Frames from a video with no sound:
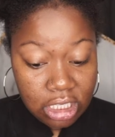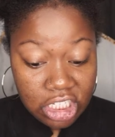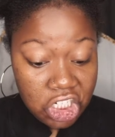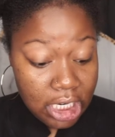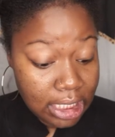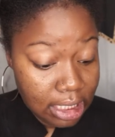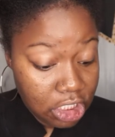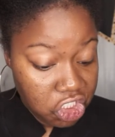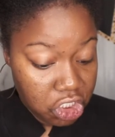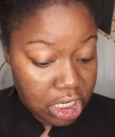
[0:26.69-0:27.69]

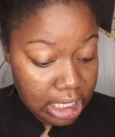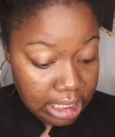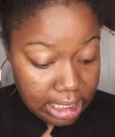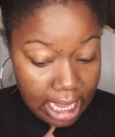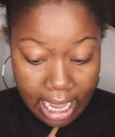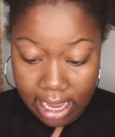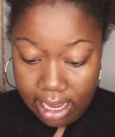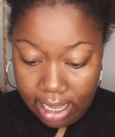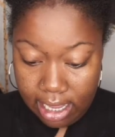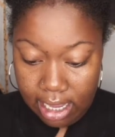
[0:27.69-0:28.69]
cheeseless
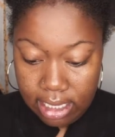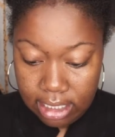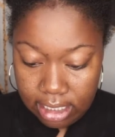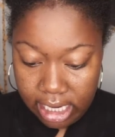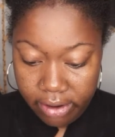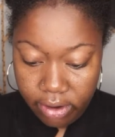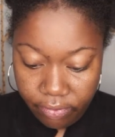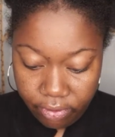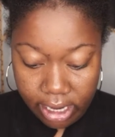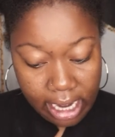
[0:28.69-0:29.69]
cheesecake. It is a
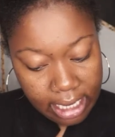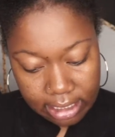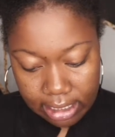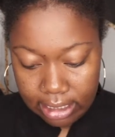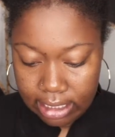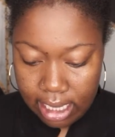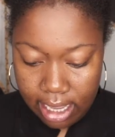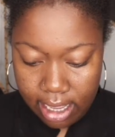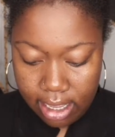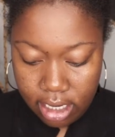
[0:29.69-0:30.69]
dairy-free, as I
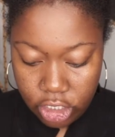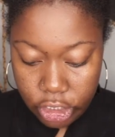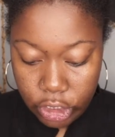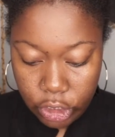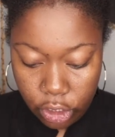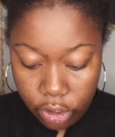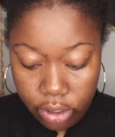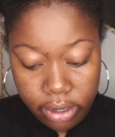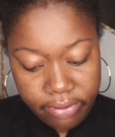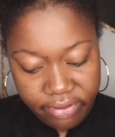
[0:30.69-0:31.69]
said,
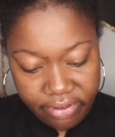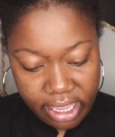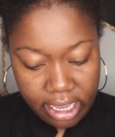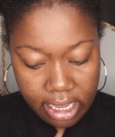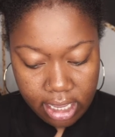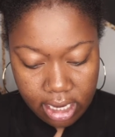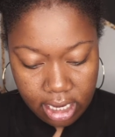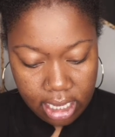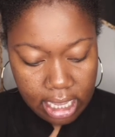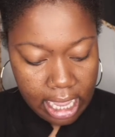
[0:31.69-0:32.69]
dessert,
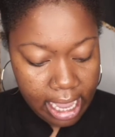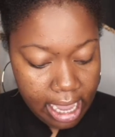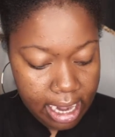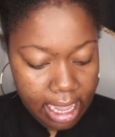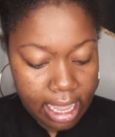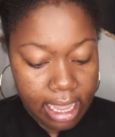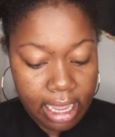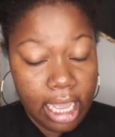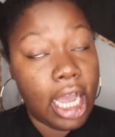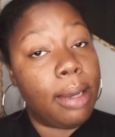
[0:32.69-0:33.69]
vegan, and
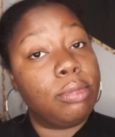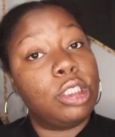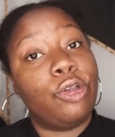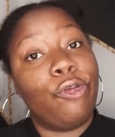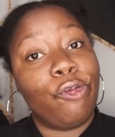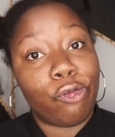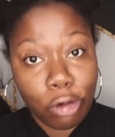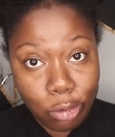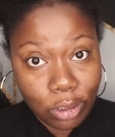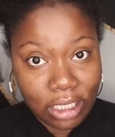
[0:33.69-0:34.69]
it comes
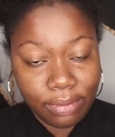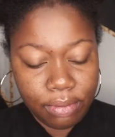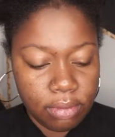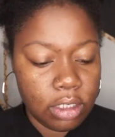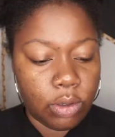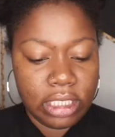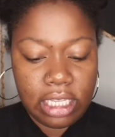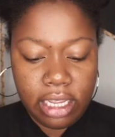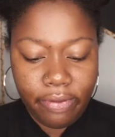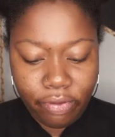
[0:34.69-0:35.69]
frozen. So it's
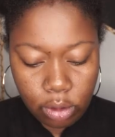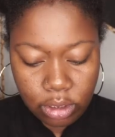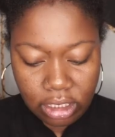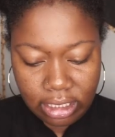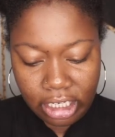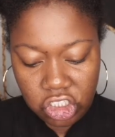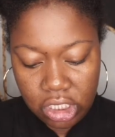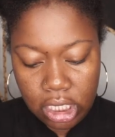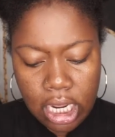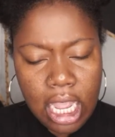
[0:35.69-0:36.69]
in their frozen
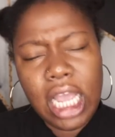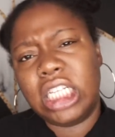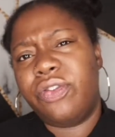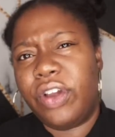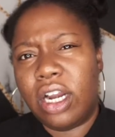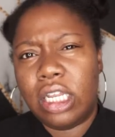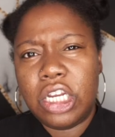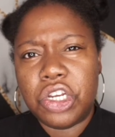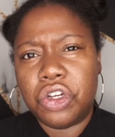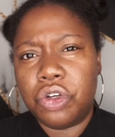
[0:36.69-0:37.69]
section. It's fairly
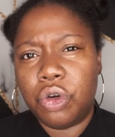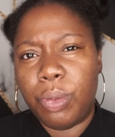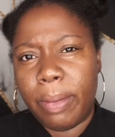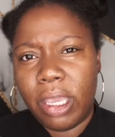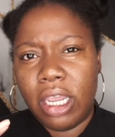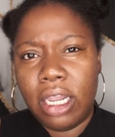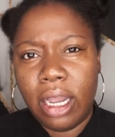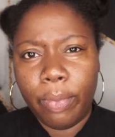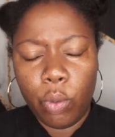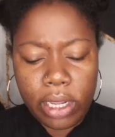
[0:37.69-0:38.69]
new, maybe a
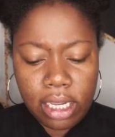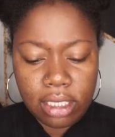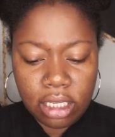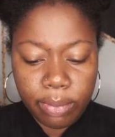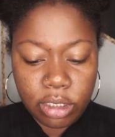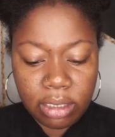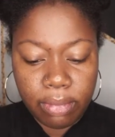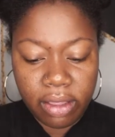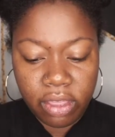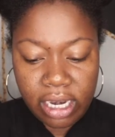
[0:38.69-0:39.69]
couple weeks, almost a
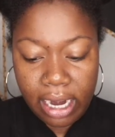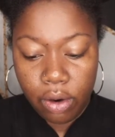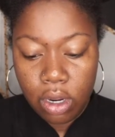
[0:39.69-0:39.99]
month now.